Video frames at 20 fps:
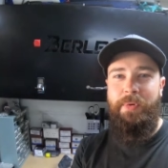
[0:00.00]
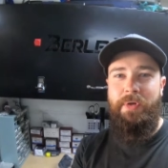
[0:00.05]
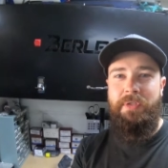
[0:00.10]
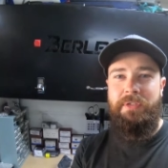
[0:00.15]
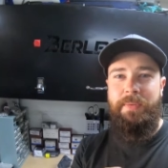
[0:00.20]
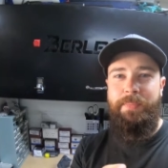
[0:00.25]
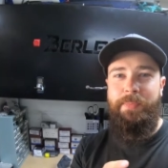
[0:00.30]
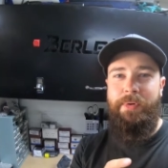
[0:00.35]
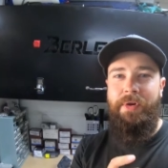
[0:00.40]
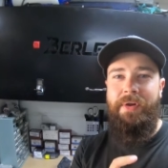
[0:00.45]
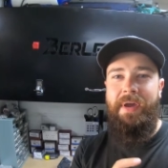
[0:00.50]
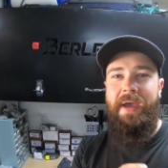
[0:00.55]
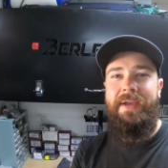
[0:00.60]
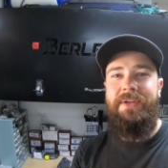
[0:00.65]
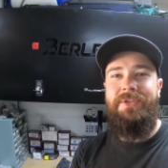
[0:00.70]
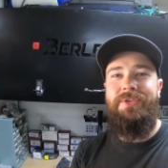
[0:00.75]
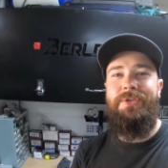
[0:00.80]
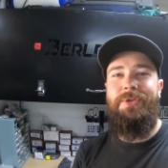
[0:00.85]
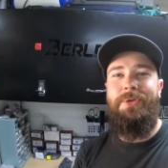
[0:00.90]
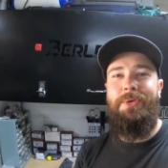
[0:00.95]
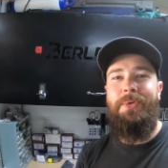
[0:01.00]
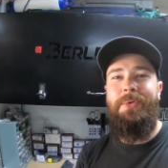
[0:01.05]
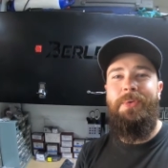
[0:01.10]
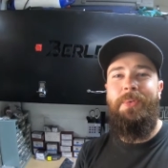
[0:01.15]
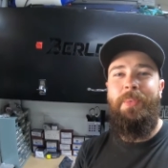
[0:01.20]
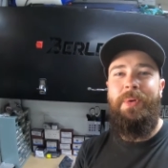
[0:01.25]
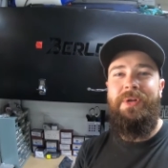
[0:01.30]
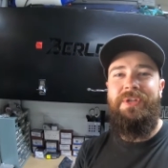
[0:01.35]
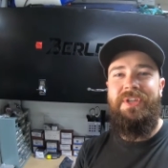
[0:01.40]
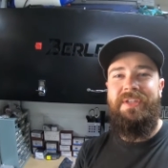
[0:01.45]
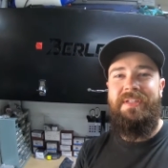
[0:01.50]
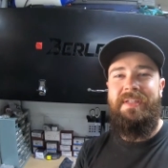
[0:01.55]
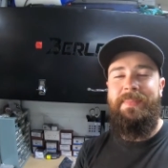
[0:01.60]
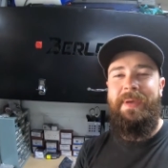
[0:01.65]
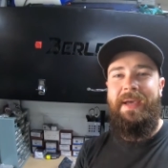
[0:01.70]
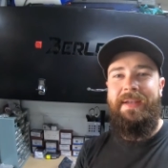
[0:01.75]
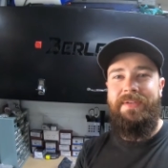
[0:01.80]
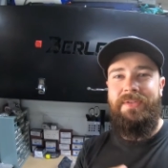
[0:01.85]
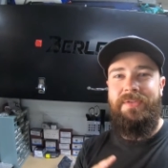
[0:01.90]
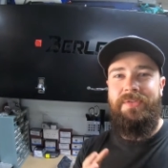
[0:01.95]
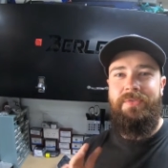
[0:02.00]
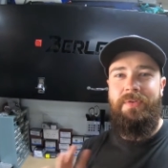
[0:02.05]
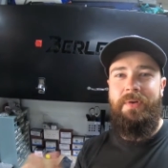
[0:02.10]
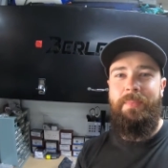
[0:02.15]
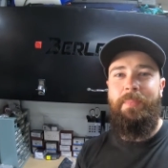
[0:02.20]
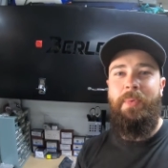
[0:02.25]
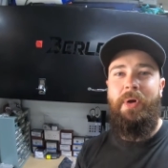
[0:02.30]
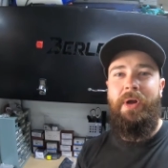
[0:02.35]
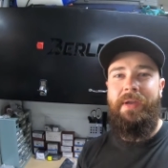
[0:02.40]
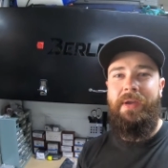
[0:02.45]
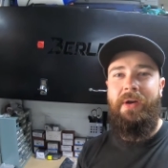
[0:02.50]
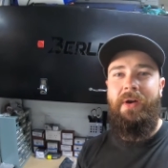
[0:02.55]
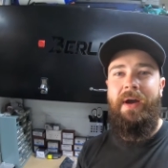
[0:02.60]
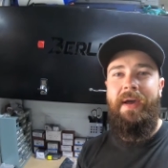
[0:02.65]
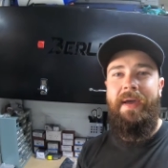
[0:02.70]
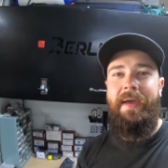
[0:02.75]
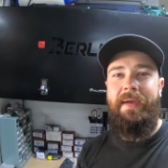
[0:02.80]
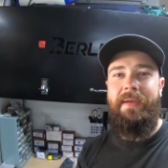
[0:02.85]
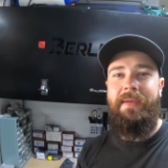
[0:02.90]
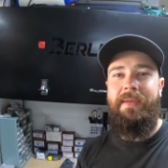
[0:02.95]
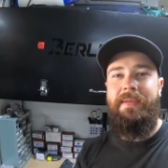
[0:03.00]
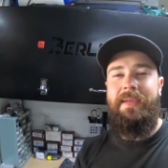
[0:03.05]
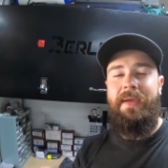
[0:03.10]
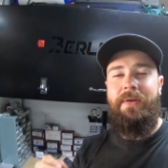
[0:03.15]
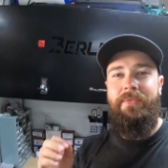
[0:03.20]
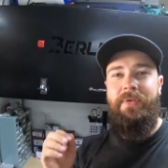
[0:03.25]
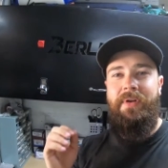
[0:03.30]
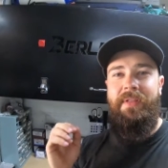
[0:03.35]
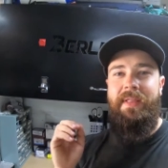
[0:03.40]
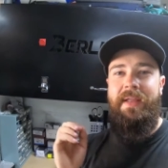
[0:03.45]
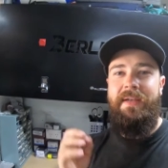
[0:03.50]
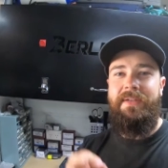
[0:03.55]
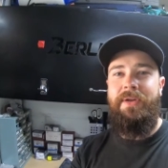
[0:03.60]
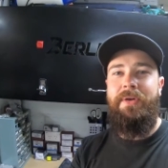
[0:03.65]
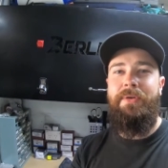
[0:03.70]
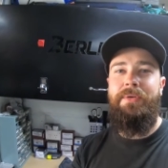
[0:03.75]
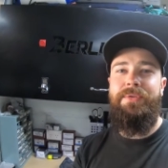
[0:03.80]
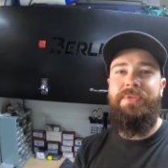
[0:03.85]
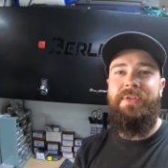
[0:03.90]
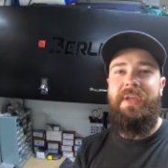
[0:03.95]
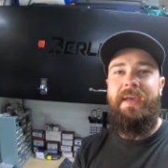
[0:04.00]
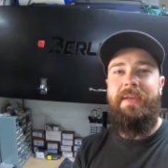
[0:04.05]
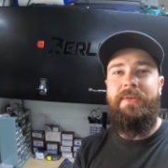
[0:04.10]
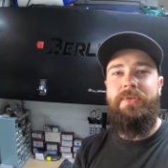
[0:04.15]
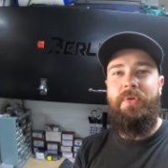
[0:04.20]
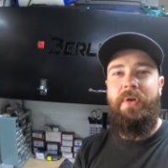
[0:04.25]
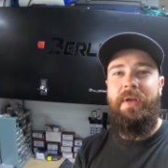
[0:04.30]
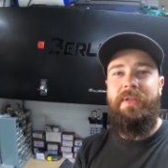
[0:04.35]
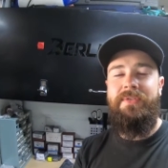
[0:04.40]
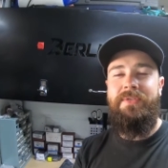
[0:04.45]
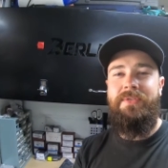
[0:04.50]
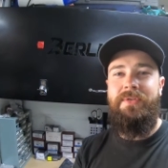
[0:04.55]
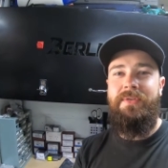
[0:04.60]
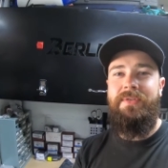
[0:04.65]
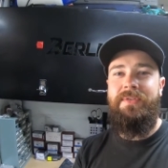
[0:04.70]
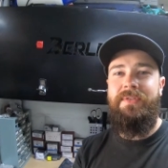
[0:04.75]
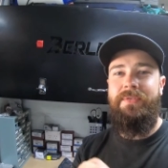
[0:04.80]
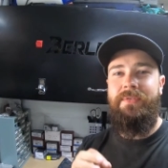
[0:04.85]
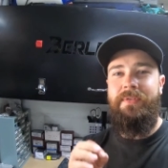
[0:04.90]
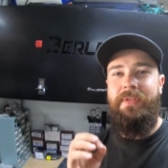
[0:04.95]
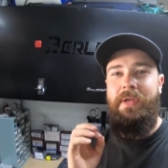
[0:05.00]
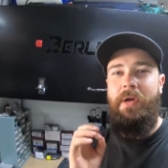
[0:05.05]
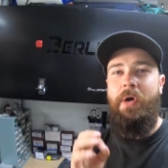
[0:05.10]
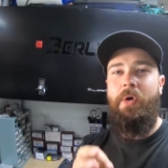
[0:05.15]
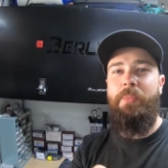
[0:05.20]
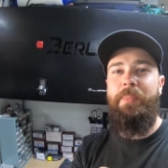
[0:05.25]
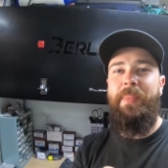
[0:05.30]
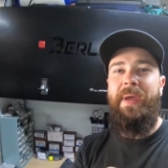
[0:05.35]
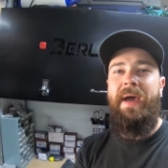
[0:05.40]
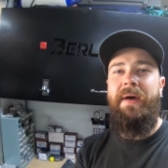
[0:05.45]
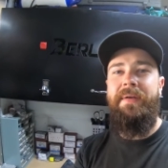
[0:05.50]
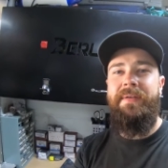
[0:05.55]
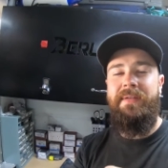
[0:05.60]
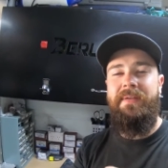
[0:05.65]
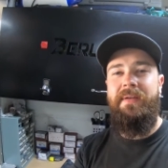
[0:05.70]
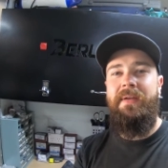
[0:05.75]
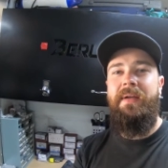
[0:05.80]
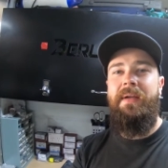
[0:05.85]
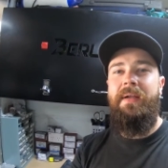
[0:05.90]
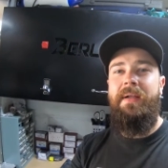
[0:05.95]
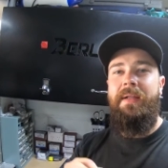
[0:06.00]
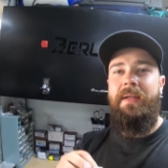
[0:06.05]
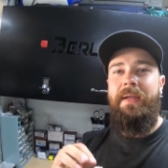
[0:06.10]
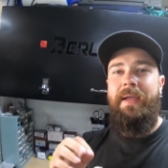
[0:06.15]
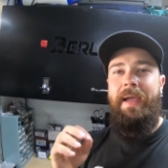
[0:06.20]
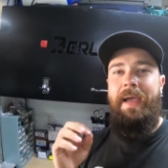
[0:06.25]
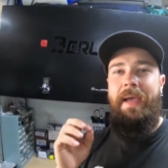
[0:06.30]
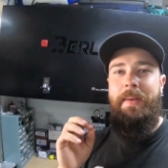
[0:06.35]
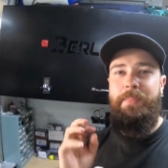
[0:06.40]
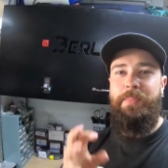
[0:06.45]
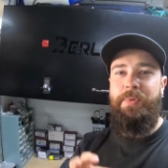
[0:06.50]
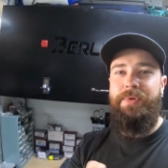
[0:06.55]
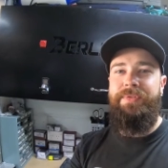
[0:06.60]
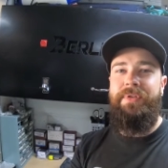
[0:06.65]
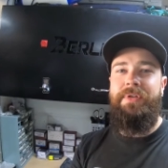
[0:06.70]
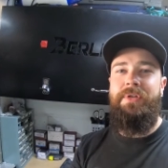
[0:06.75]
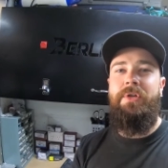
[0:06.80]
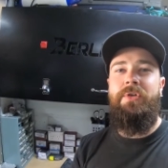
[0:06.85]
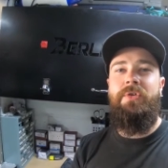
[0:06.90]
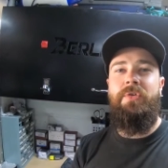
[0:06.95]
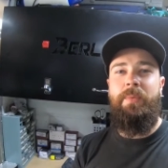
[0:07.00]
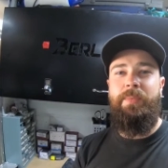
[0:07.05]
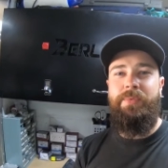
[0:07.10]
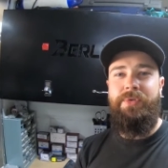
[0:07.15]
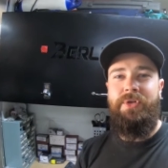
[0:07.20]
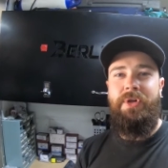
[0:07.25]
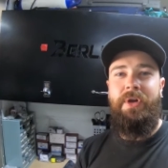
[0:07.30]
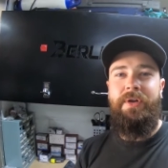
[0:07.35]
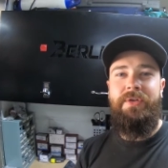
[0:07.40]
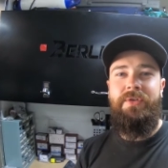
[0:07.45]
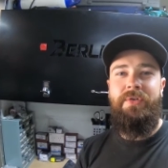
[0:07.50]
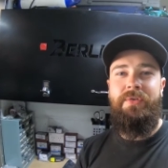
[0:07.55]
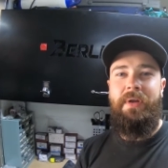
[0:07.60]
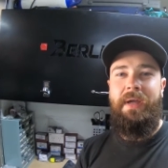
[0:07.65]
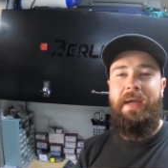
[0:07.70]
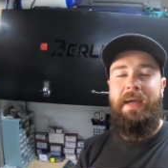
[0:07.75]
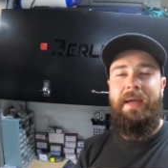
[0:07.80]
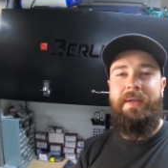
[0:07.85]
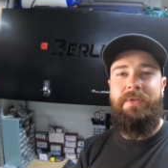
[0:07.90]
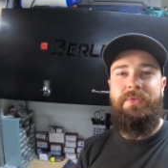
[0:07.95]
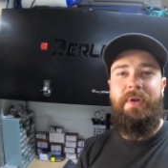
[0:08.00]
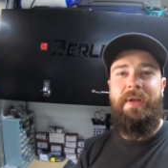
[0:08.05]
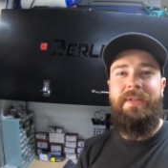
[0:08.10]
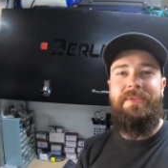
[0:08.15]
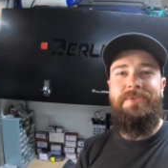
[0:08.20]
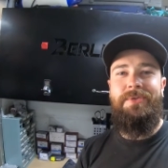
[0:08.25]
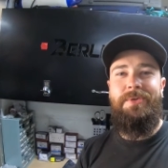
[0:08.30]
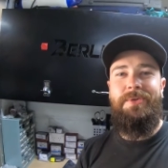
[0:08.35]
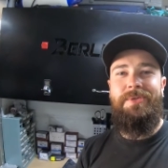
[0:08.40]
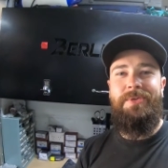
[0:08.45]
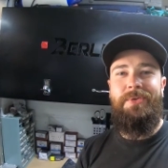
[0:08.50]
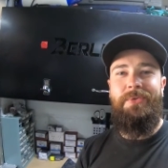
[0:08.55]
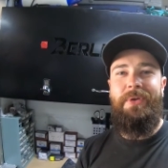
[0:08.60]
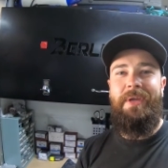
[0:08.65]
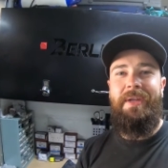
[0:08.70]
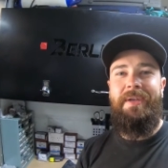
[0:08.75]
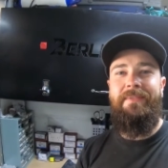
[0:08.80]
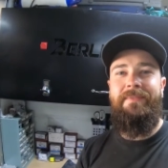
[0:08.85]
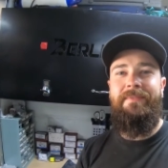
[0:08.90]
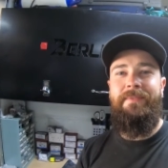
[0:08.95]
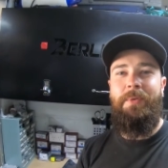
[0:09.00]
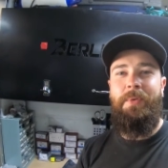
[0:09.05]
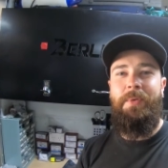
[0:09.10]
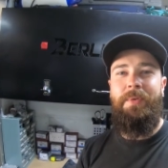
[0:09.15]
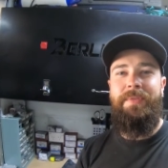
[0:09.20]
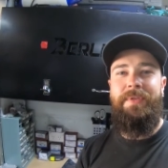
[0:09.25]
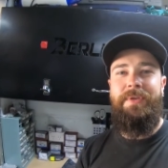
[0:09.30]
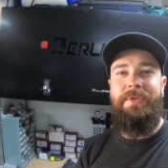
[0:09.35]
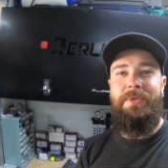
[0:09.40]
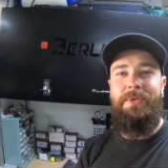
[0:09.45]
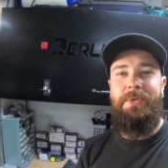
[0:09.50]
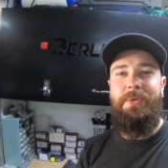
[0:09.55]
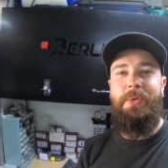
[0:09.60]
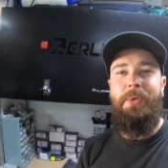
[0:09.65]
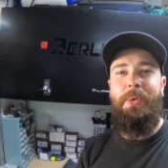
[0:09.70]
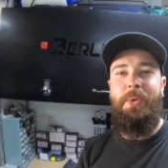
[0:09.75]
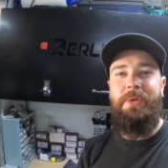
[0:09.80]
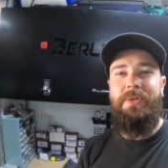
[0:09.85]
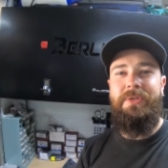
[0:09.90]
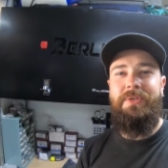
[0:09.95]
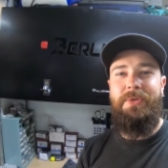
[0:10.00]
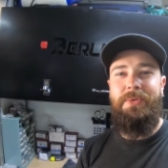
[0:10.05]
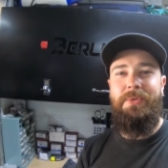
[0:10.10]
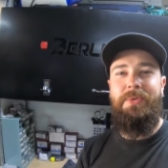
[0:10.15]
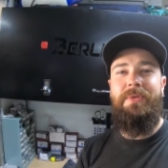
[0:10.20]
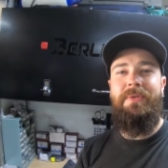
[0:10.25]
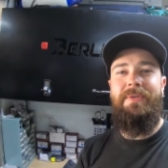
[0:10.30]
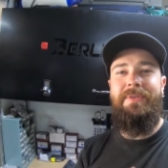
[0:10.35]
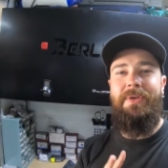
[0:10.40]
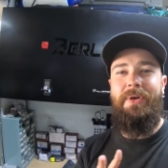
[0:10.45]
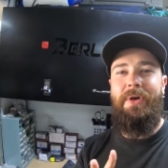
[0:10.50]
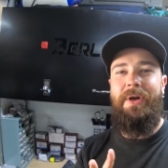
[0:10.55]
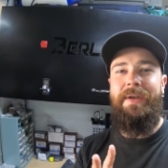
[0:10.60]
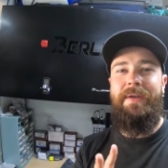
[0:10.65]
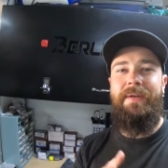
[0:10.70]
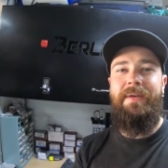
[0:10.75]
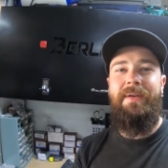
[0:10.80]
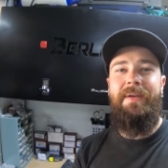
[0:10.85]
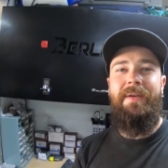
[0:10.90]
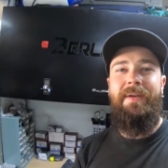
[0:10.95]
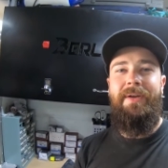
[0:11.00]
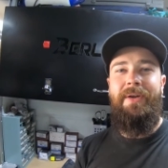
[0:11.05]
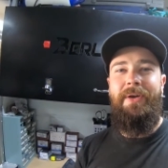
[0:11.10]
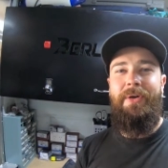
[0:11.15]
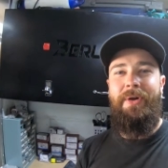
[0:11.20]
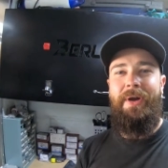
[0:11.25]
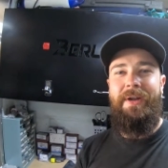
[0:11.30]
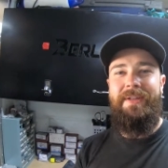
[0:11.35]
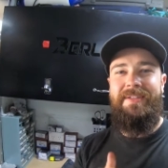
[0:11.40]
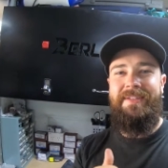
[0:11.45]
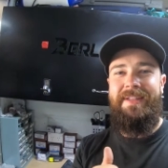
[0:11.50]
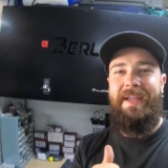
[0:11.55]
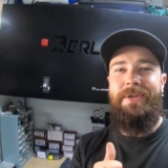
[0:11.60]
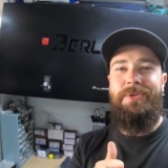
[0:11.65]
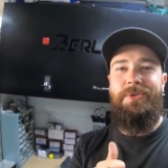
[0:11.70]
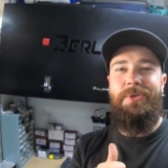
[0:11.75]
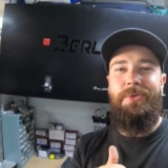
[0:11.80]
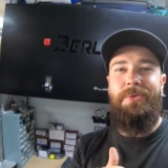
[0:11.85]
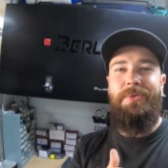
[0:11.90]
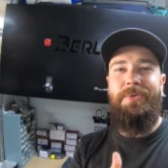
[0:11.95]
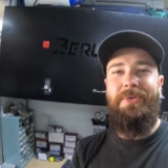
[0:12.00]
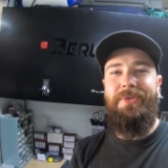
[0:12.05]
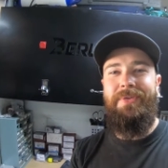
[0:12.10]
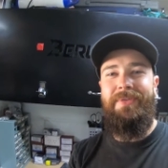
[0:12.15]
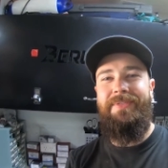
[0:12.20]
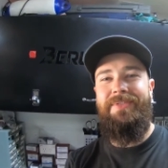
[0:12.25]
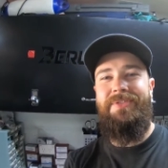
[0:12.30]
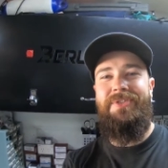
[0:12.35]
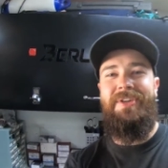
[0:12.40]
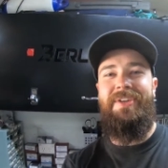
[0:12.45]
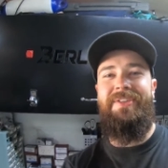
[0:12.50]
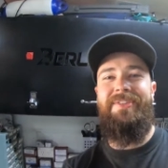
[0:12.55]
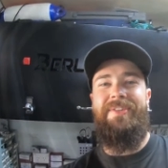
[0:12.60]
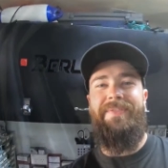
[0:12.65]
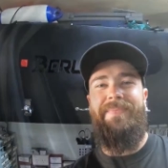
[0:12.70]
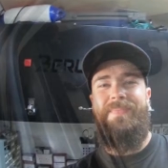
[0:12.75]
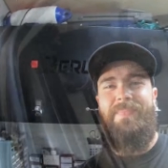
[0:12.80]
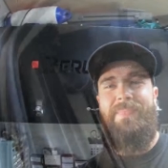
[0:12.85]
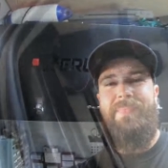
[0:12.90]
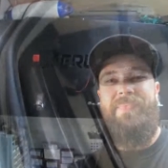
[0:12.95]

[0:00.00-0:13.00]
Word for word: at BerleyPro H Q. We're just about to strip my kayak, get rid of that TotalScan transducer and the old mount, and put the new triple shot tr uh, transducer in for the new Hook two nine. Alright, stay tuned. Cheers.